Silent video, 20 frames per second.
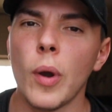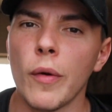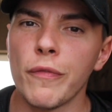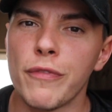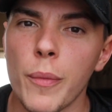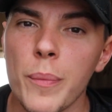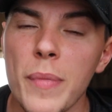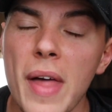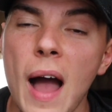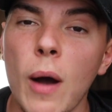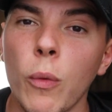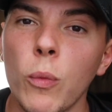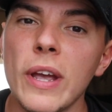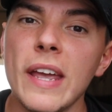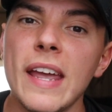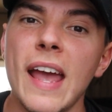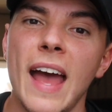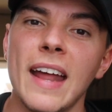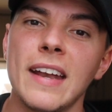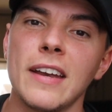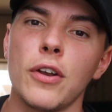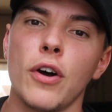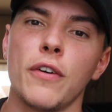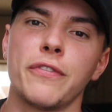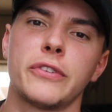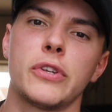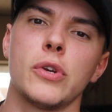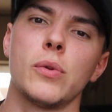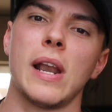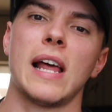on from that, we headed
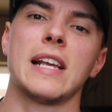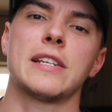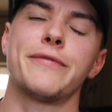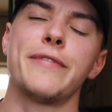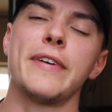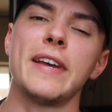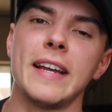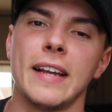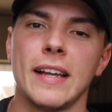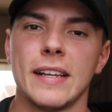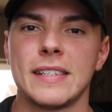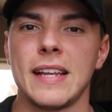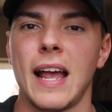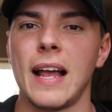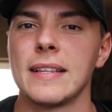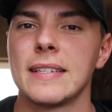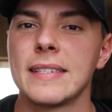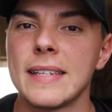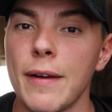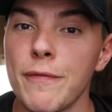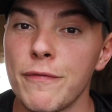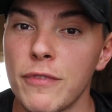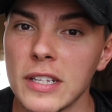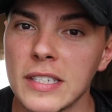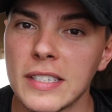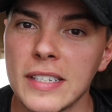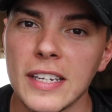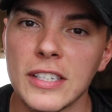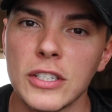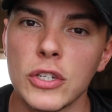off to Las Vegas and San
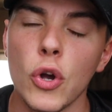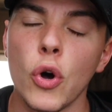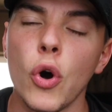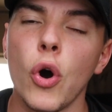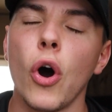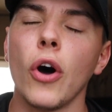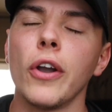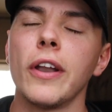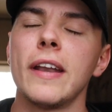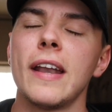Francisco on a